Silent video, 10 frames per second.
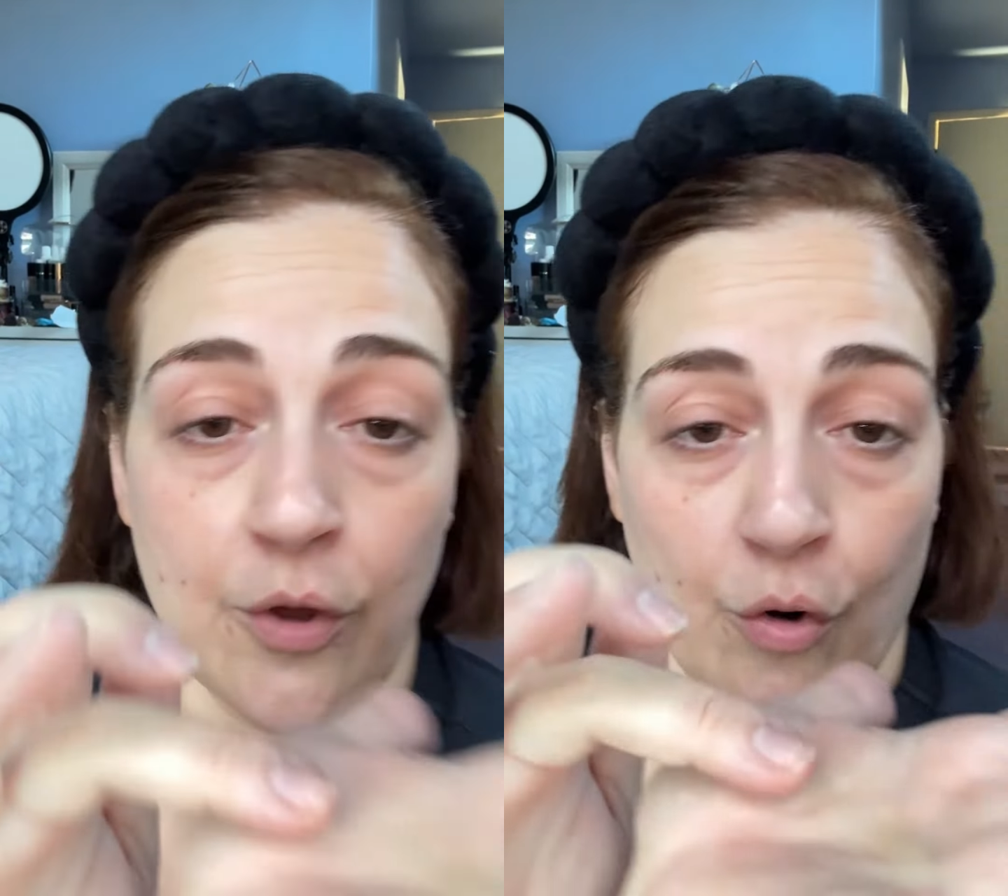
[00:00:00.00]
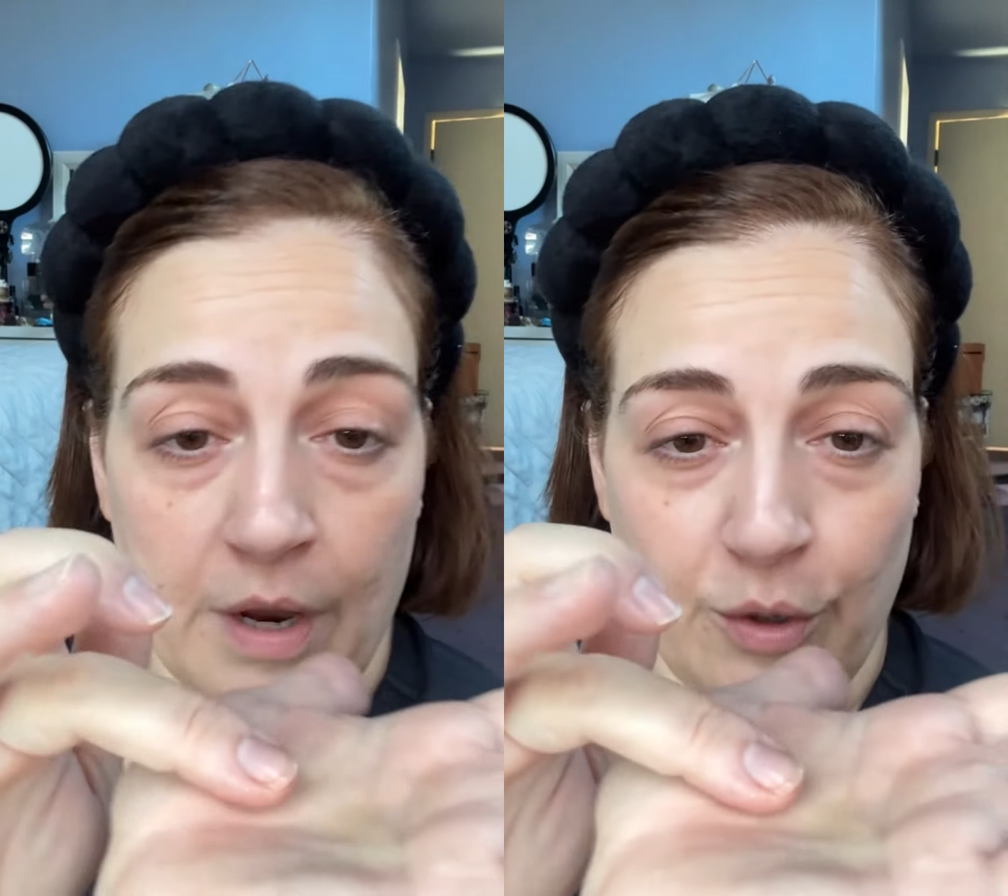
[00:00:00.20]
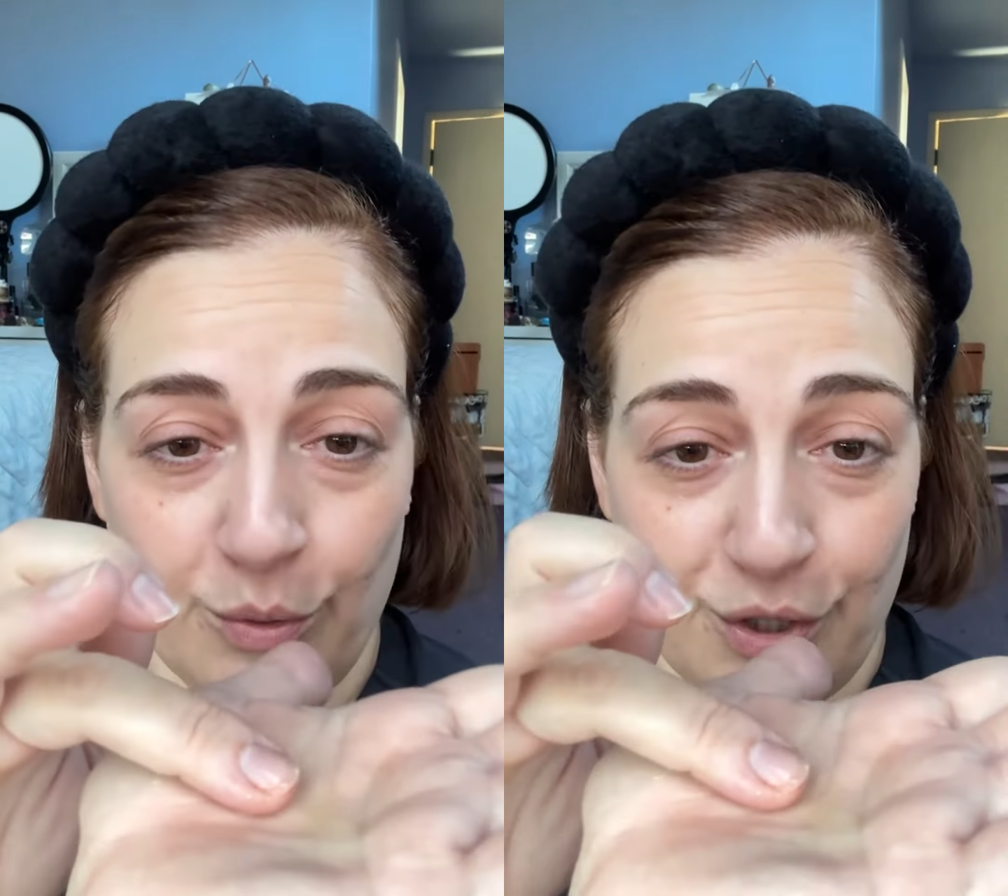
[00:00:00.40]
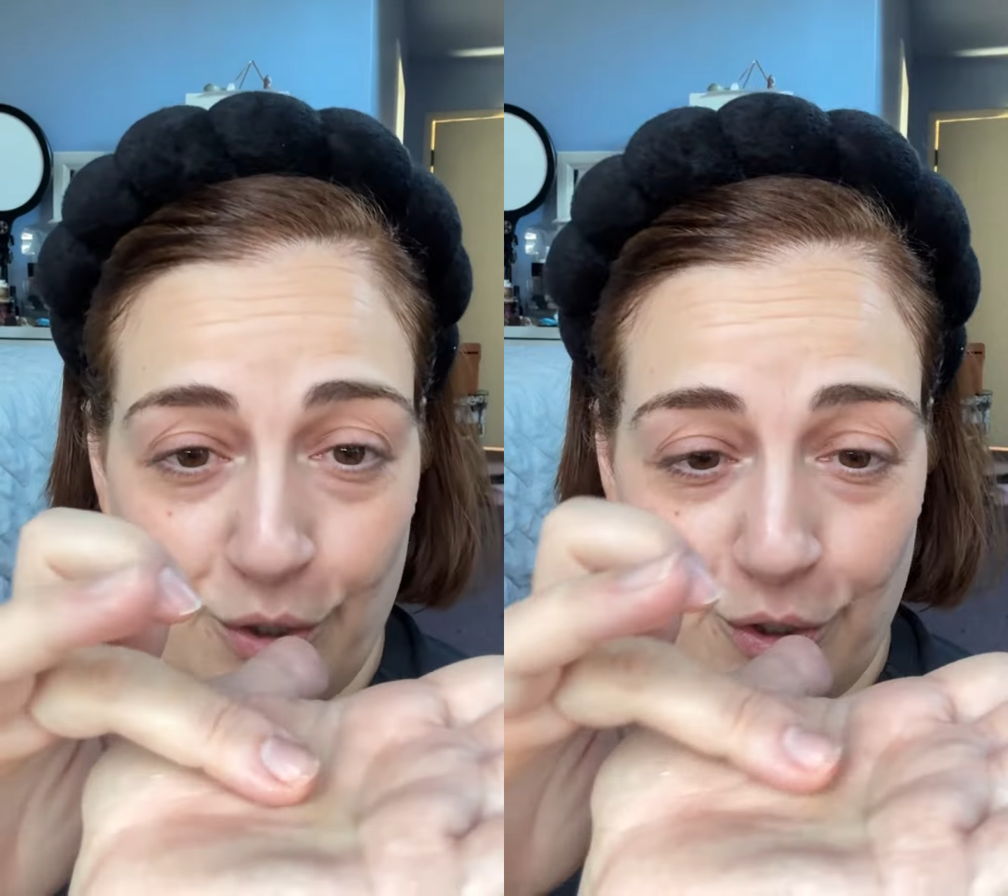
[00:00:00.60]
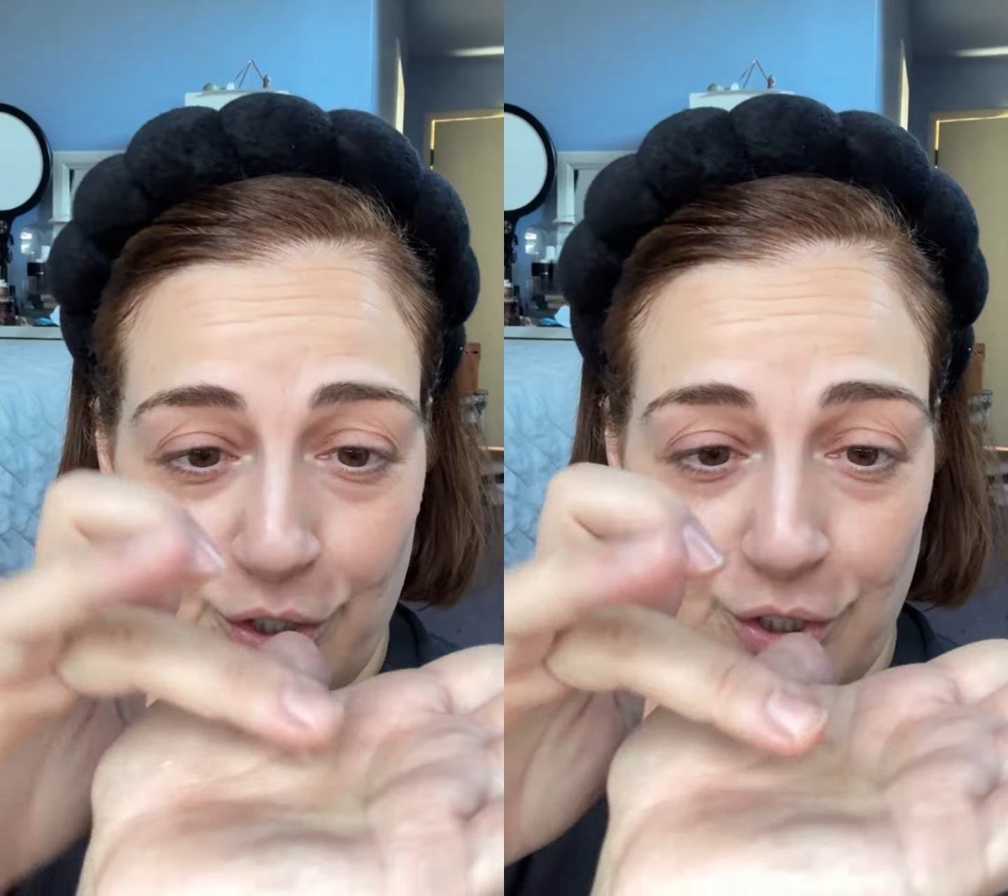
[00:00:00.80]
granules
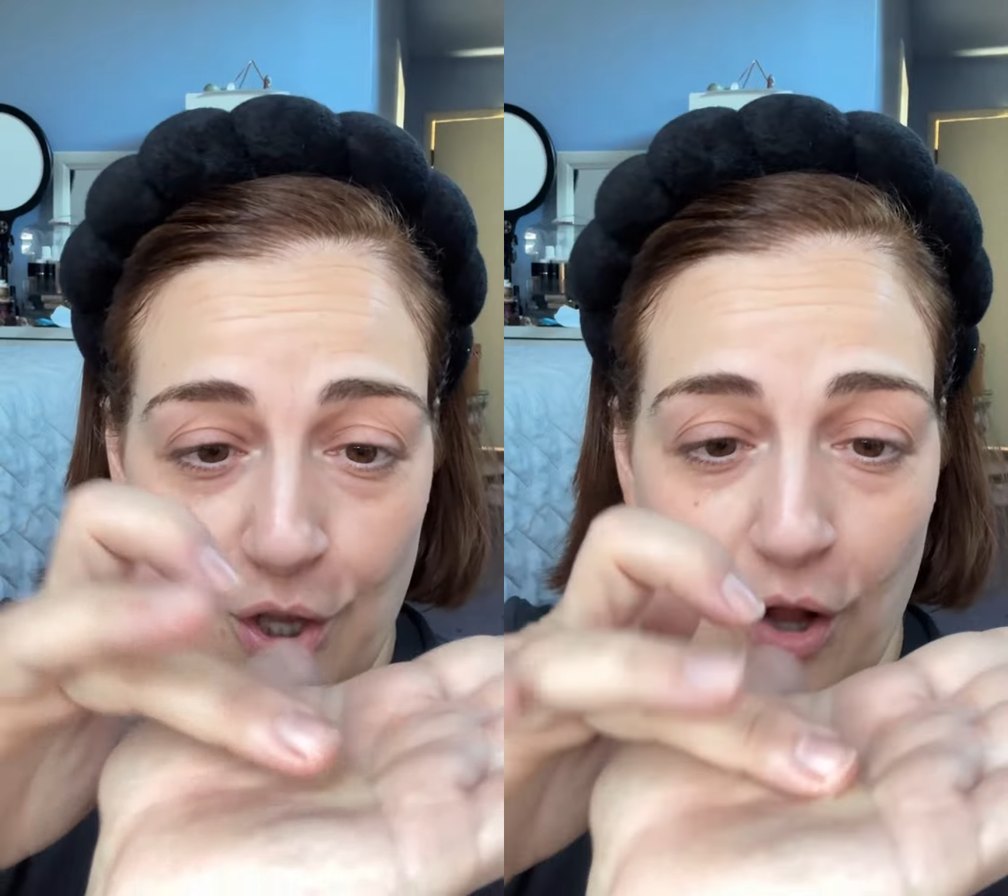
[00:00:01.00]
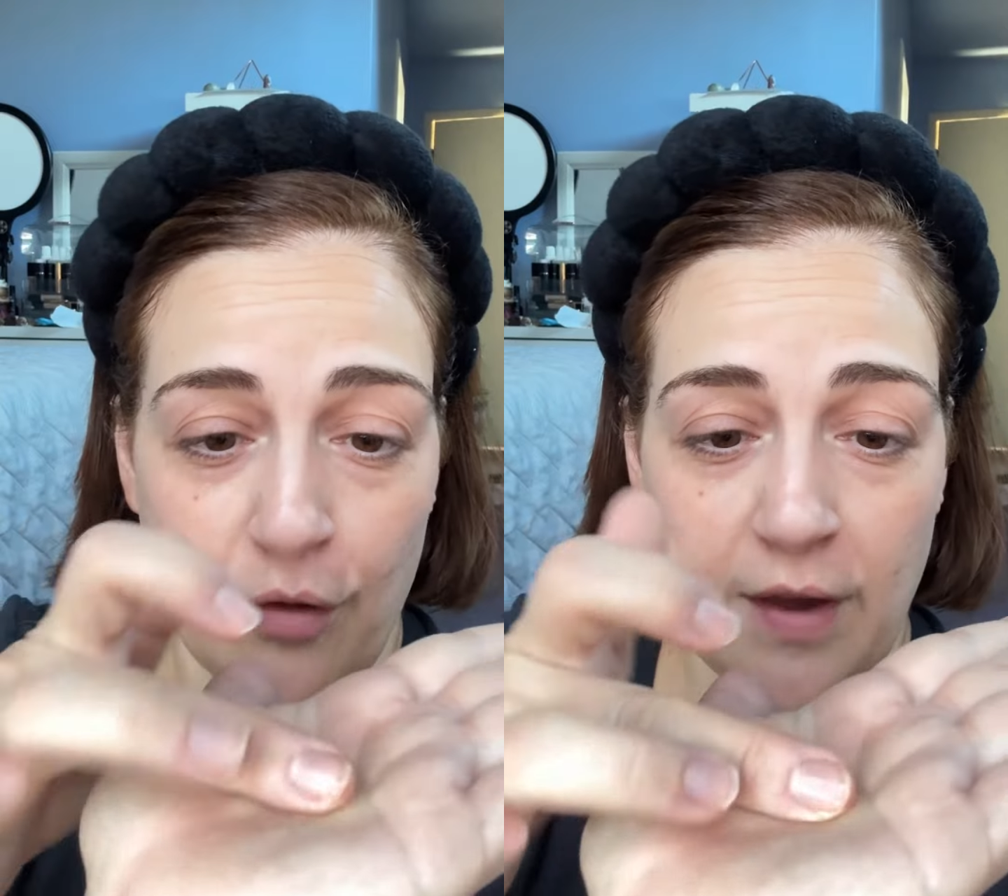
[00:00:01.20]
start to dissolve